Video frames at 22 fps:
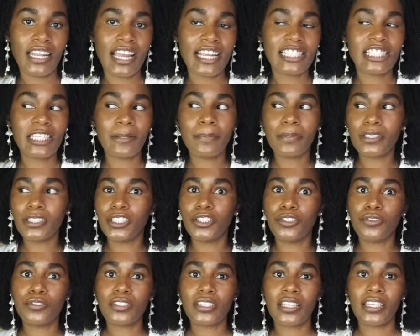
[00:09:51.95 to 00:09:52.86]
I typically
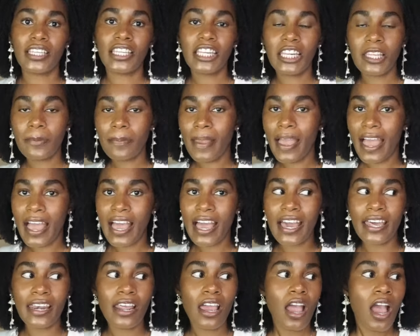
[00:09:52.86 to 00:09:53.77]
use a heating
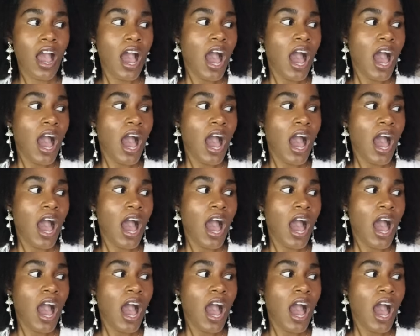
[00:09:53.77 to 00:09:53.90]
pad.